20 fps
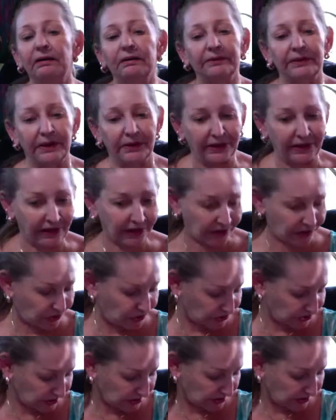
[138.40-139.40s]
There he
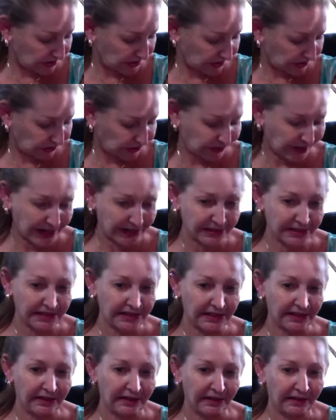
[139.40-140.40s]
goes,
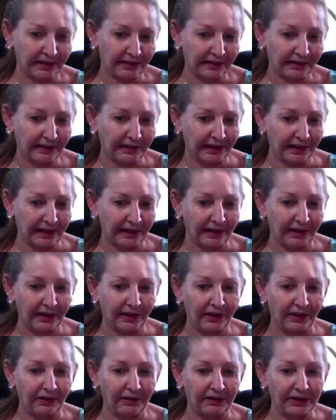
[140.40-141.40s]
grunty. There,
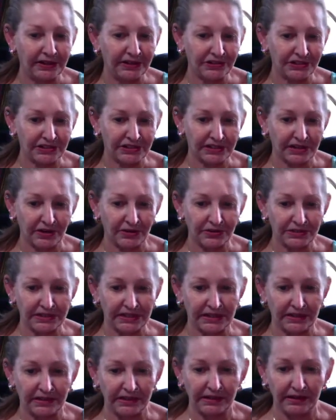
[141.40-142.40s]
he just goes
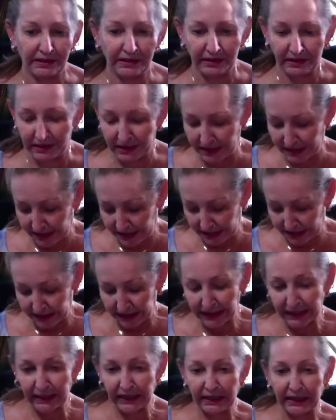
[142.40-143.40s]
into.
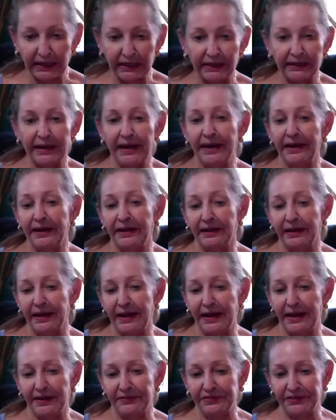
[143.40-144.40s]
He
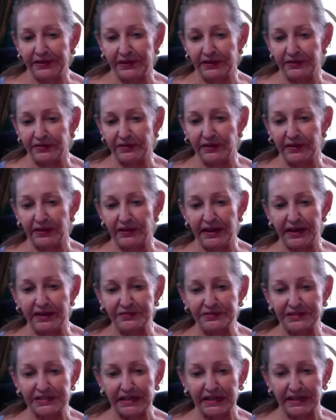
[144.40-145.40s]
loves this. He
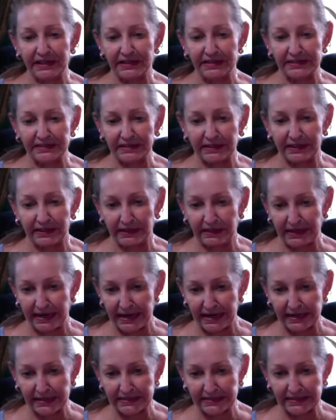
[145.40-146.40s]
loves to get his little
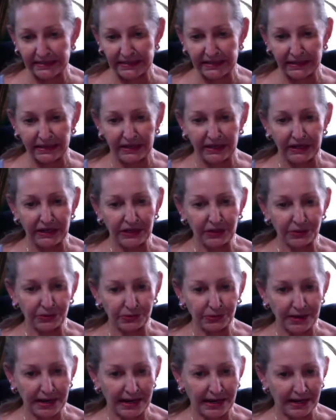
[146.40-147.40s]
legs
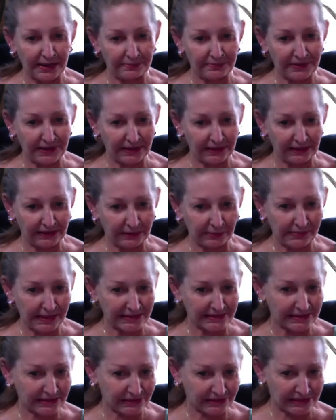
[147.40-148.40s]
rub the little
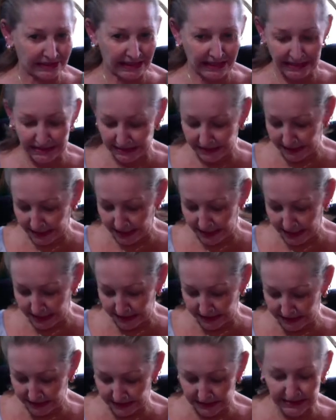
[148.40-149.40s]
muscles in his
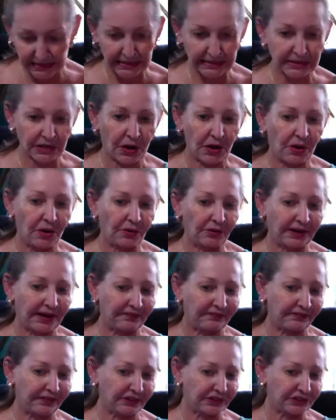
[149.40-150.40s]
legs. He says, "Oh,
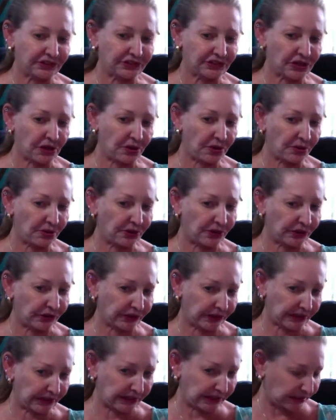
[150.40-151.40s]
that feels so
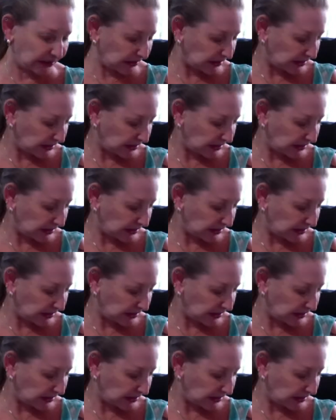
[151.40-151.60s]
good.